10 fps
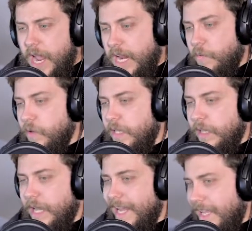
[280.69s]
and I
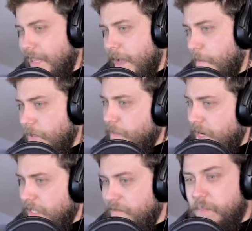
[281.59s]
really like that
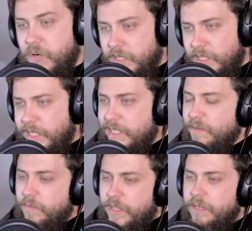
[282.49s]
perspective personally
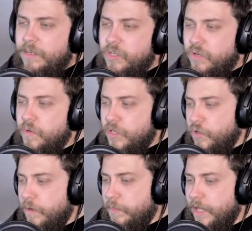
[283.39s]
because I really do
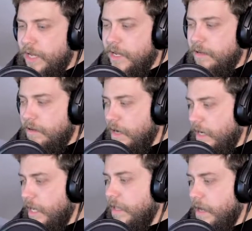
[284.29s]
enjoy playing an